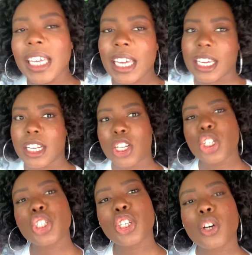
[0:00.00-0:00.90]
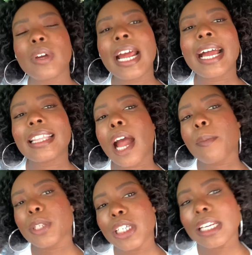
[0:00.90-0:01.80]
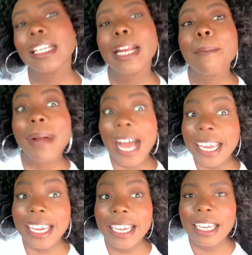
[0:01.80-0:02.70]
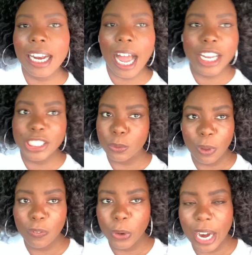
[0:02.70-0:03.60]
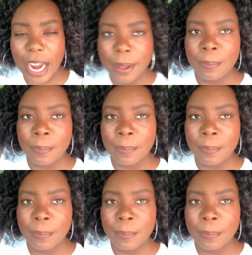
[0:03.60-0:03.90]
And so when I had the opportunity to buy it, I just went for it.